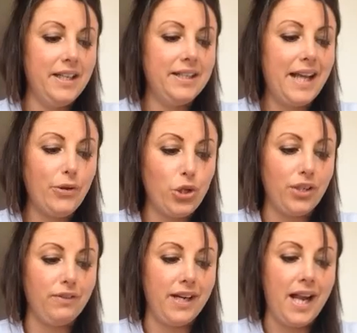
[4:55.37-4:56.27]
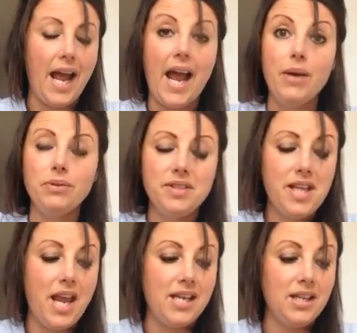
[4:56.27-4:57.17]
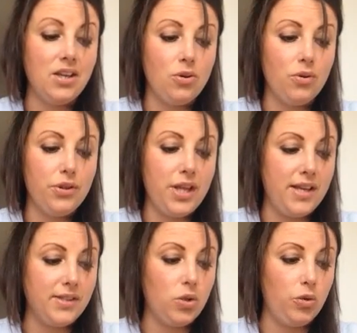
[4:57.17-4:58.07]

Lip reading: Now, January, I will take young Theus